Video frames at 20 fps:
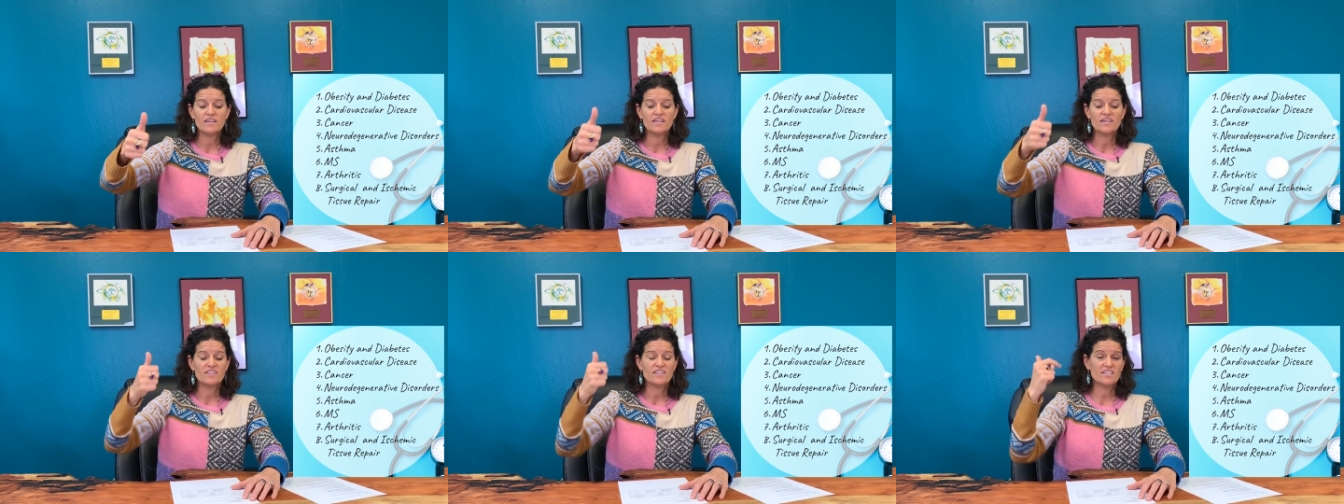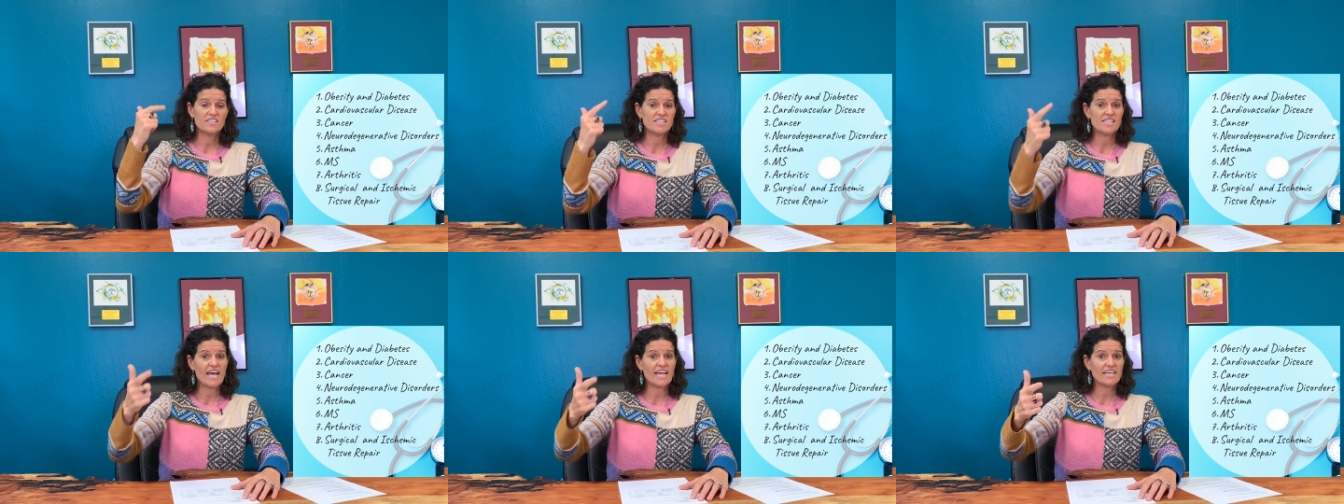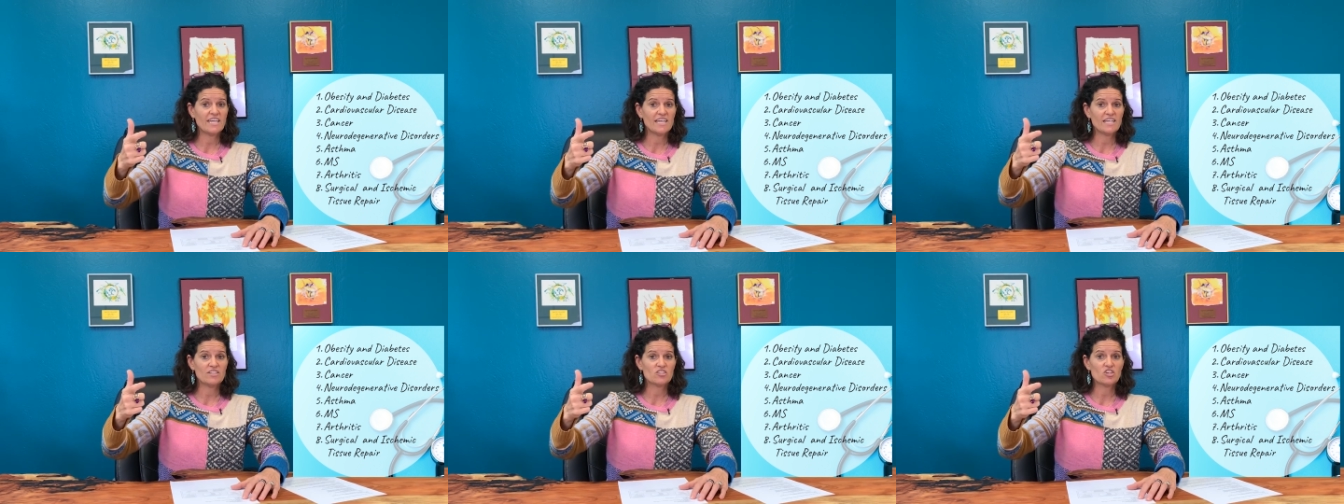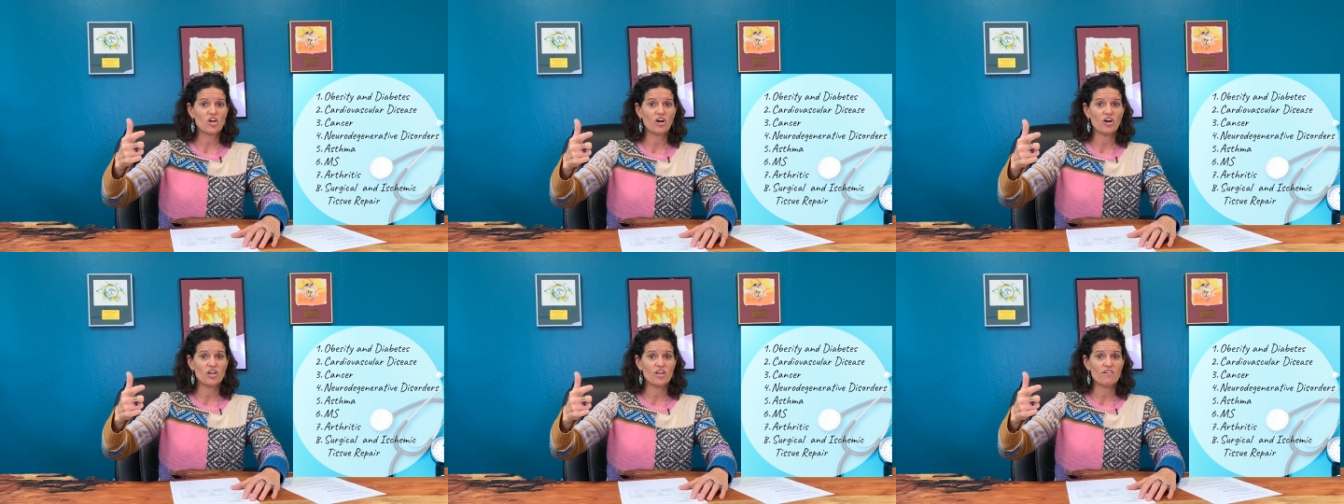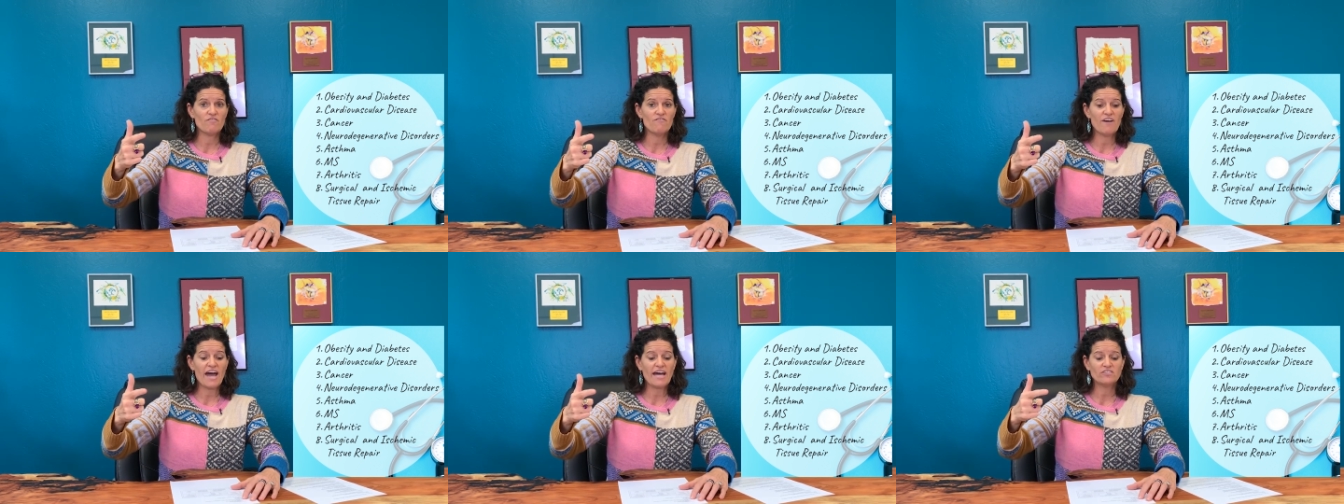The second is
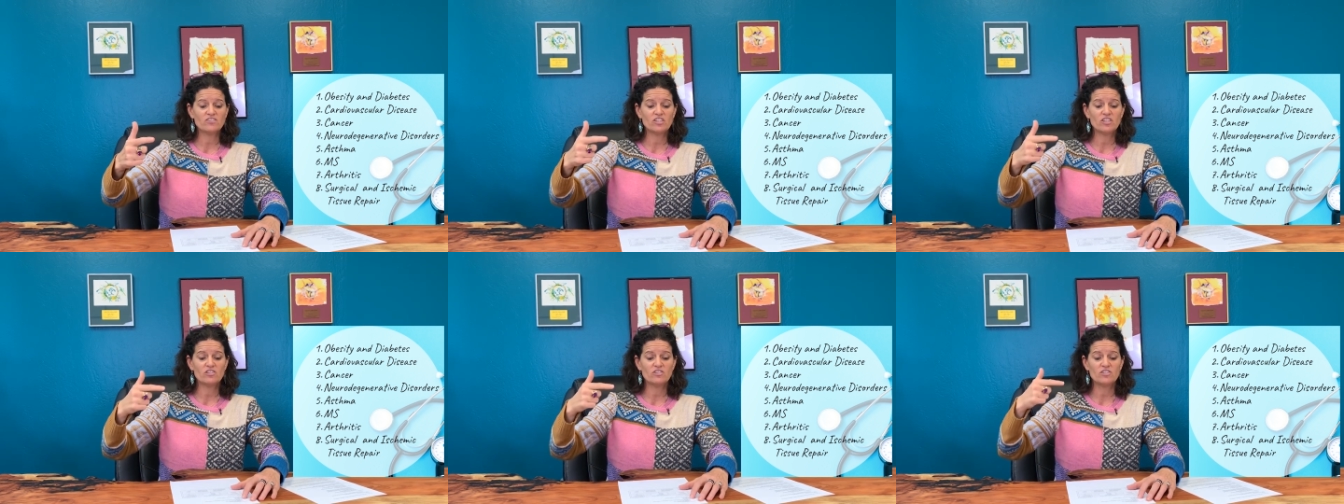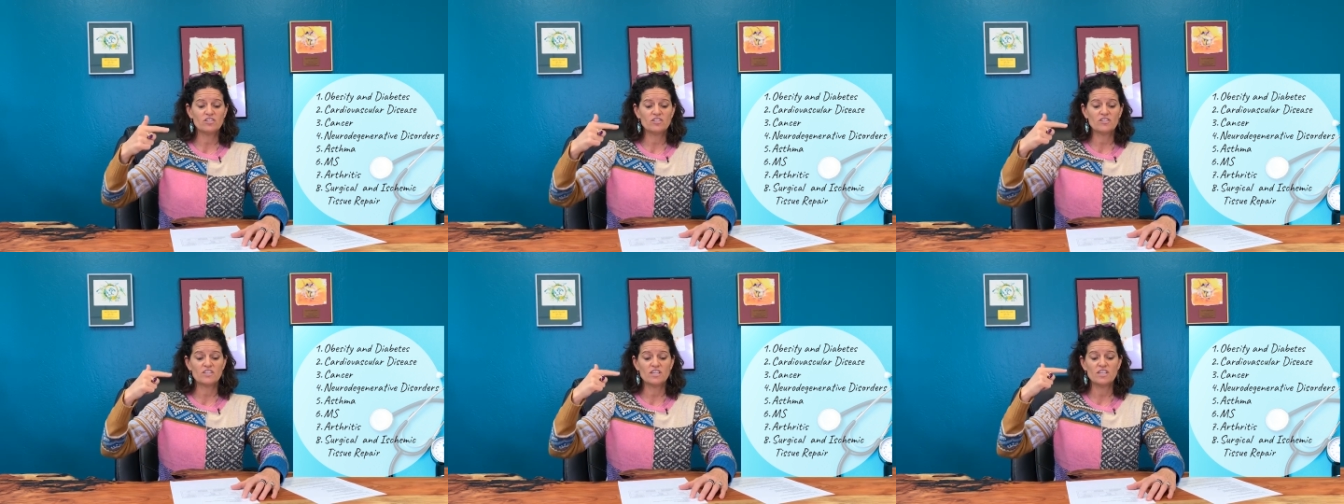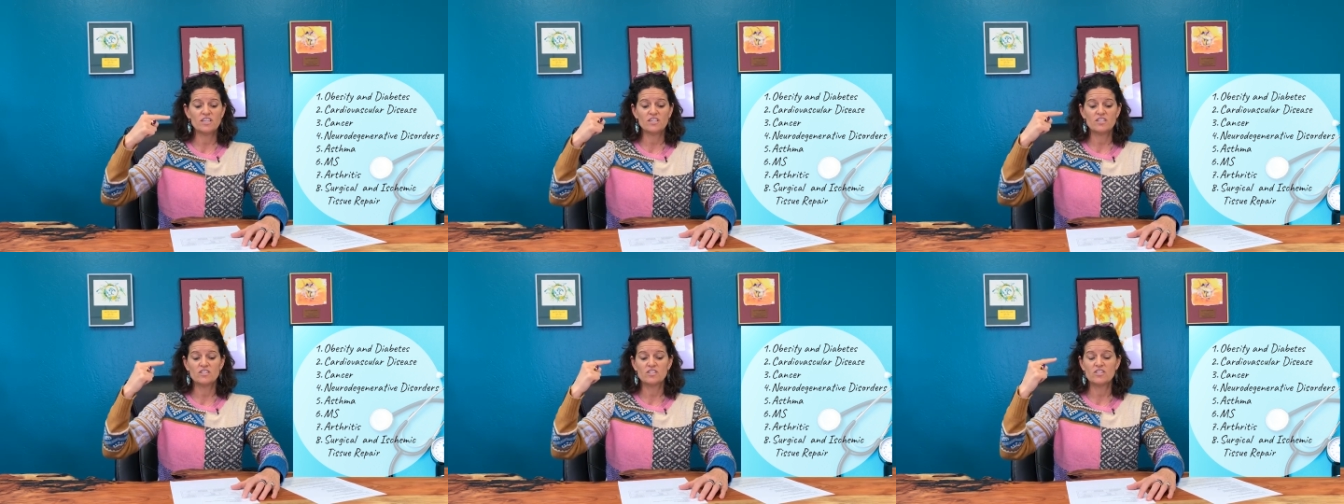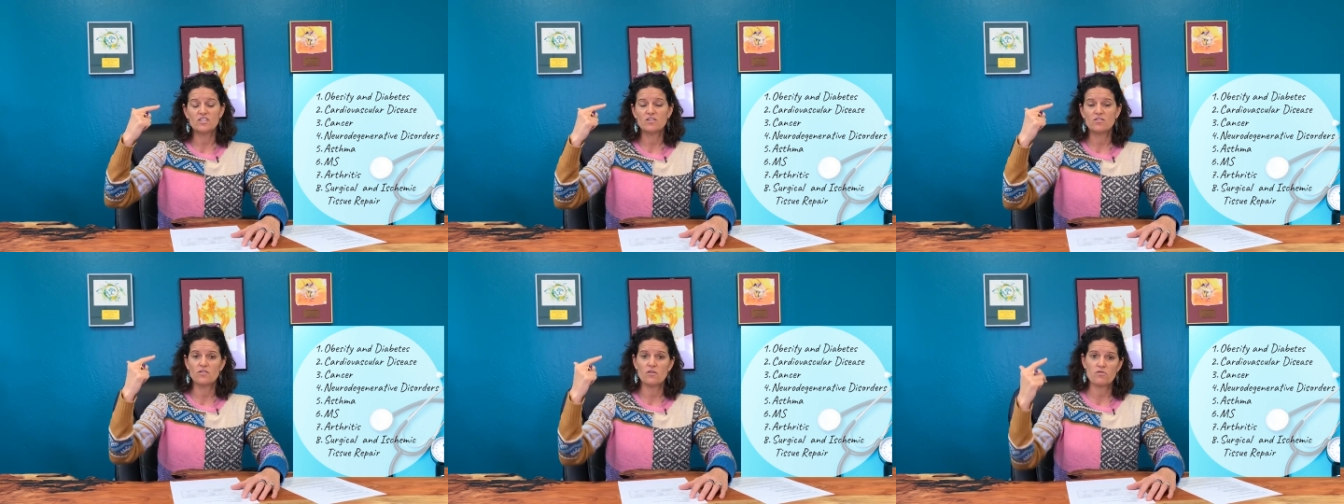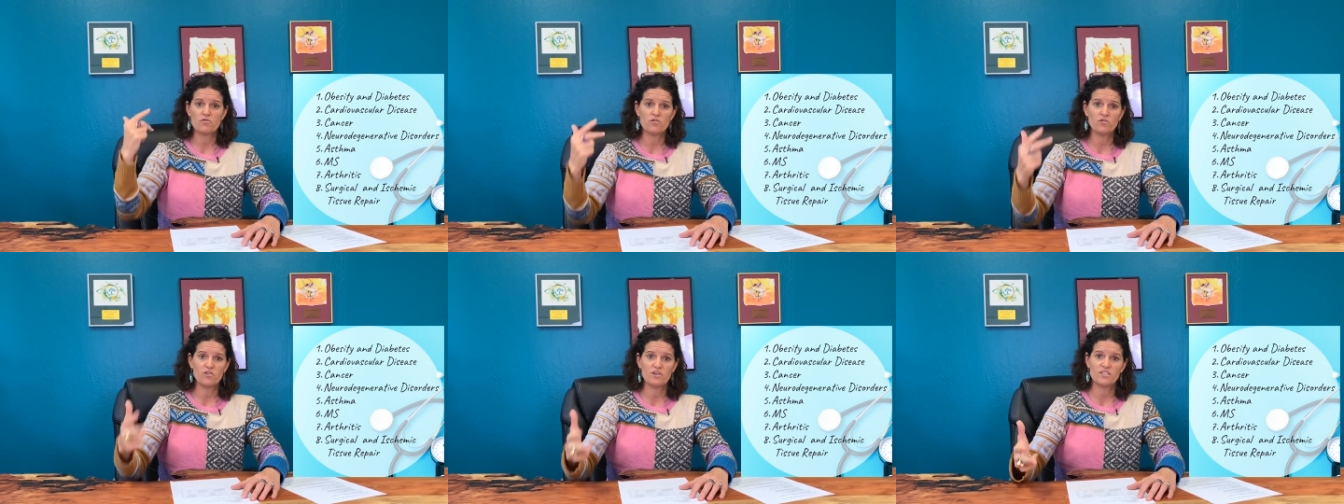cardiovascular disease. The
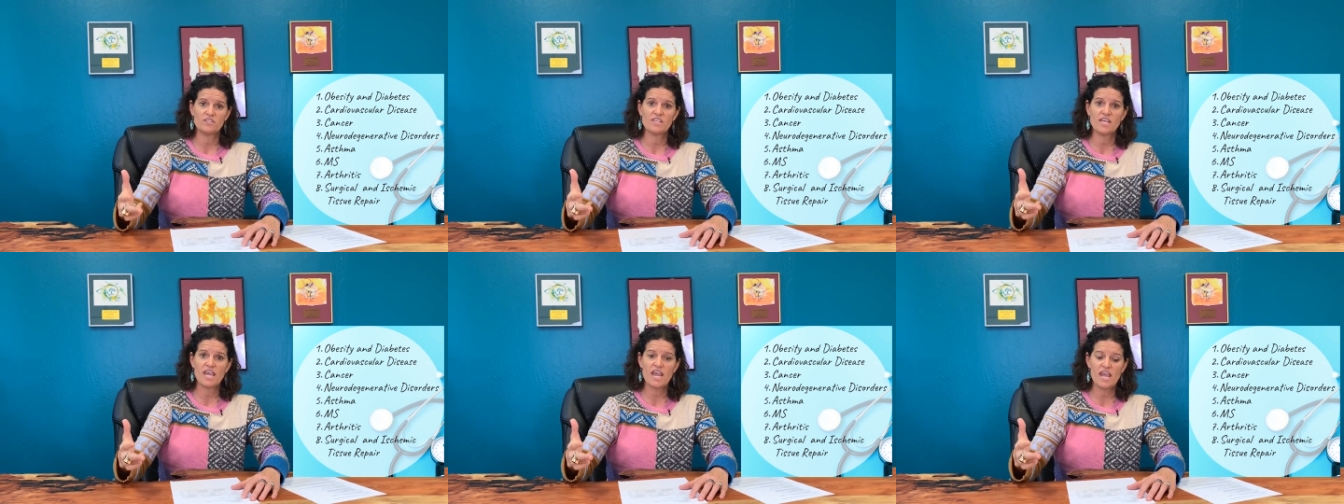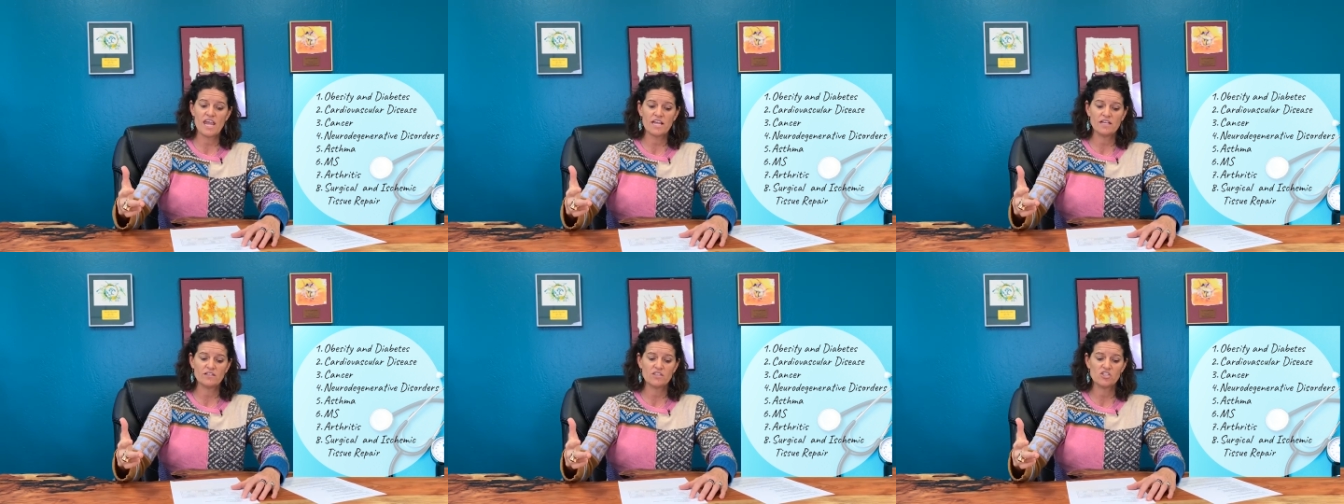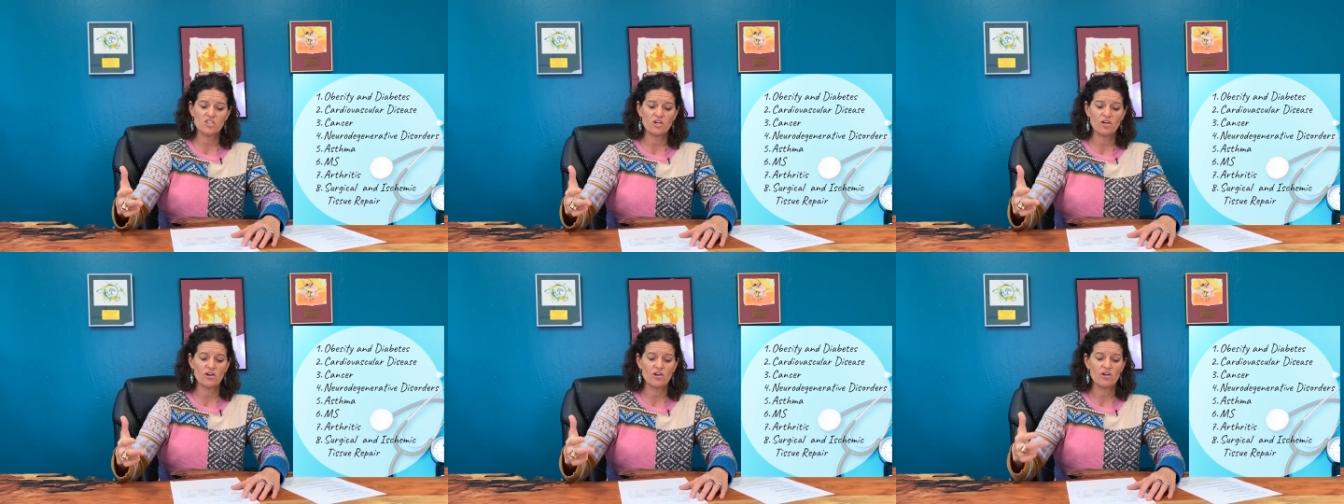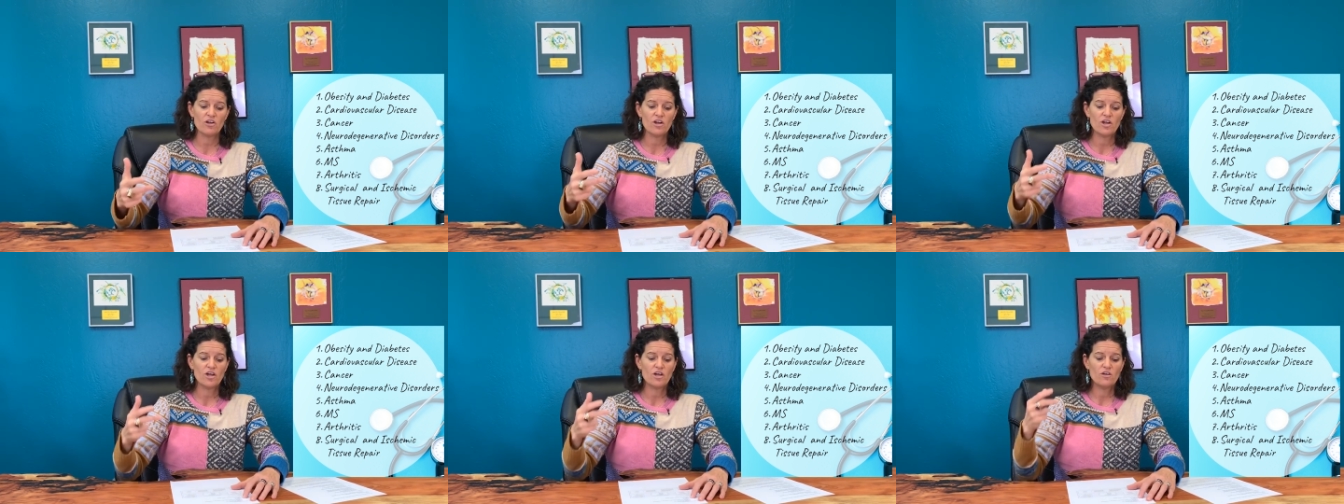third is cancer.